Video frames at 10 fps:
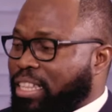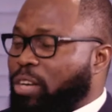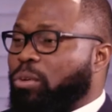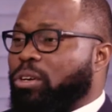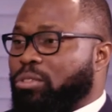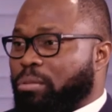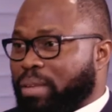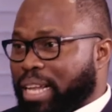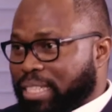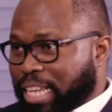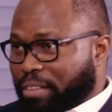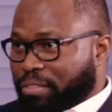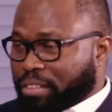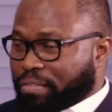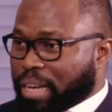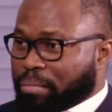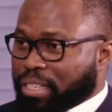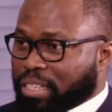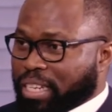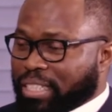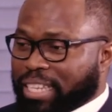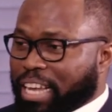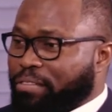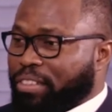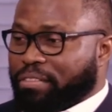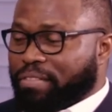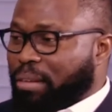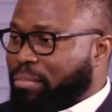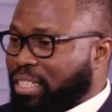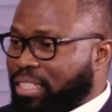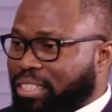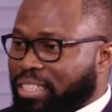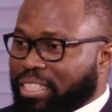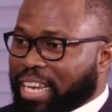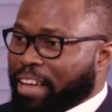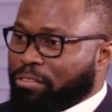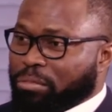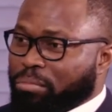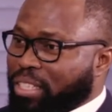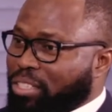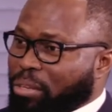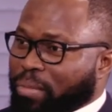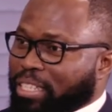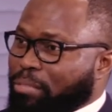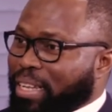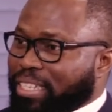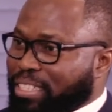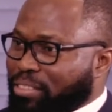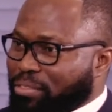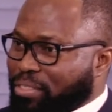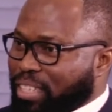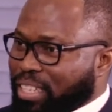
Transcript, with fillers: Then we also plan time for the family. And time for the family doesn't have to be some expensive